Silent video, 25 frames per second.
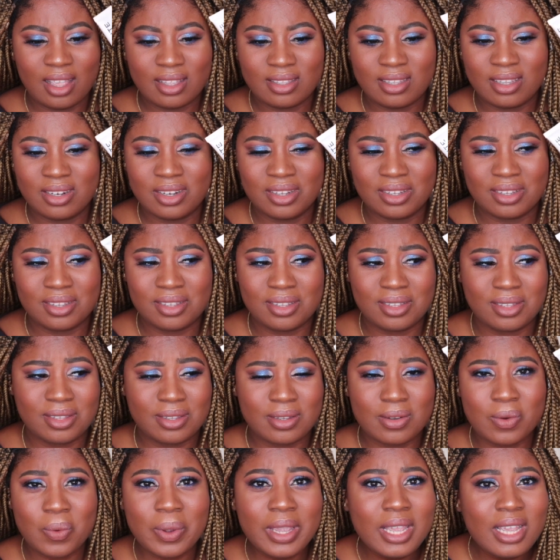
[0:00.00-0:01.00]
It's in a
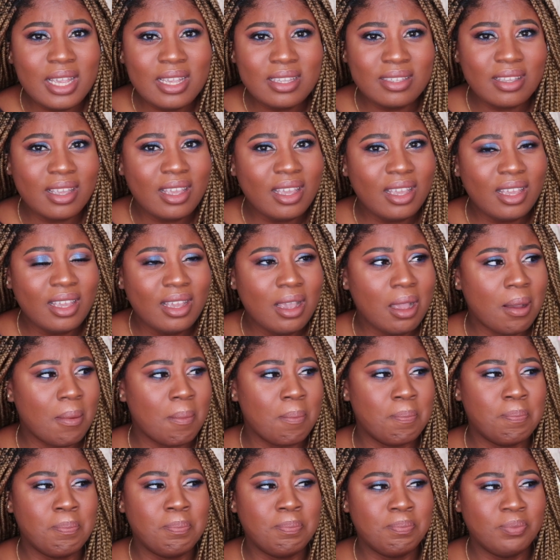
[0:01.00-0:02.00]
squeezy
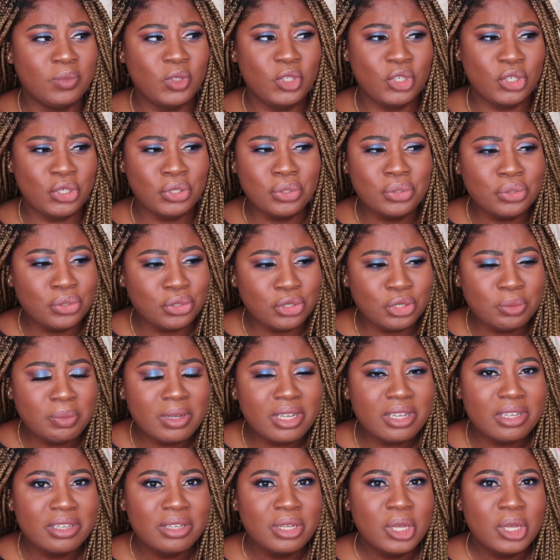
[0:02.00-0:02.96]
tube,